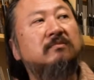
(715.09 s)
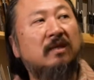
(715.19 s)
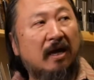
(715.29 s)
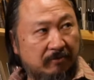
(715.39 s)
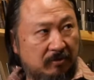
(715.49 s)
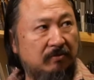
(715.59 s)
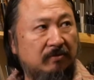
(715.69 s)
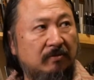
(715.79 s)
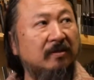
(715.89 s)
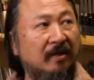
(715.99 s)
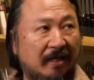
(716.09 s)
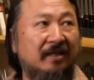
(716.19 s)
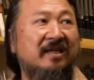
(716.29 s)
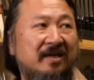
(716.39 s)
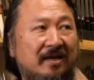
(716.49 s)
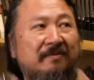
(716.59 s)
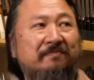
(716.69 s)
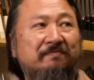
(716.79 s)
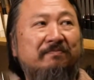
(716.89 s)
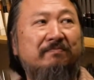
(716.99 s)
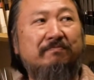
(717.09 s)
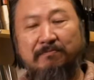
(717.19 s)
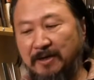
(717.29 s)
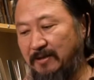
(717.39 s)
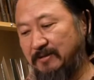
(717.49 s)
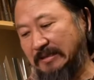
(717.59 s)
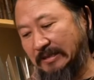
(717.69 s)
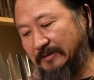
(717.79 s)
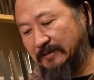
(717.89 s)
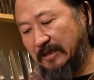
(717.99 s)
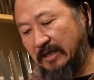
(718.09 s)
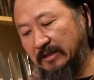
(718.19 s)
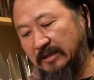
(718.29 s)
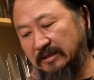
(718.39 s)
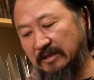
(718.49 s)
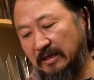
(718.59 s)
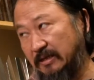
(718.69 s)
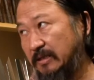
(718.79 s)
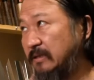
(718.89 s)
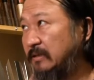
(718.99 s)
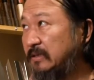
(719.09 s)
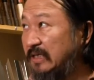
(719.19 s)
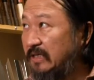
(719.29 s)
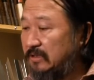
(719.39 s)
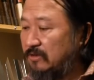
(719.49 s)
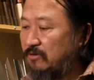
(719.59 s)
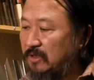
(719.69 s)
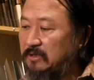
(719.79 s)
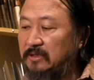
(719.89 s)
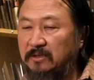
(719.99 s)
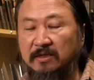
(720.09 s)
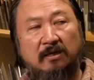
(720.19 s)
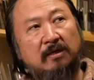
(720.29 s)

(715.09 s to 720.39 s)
time to get here. Yeah. But this is the series. Kogetsu is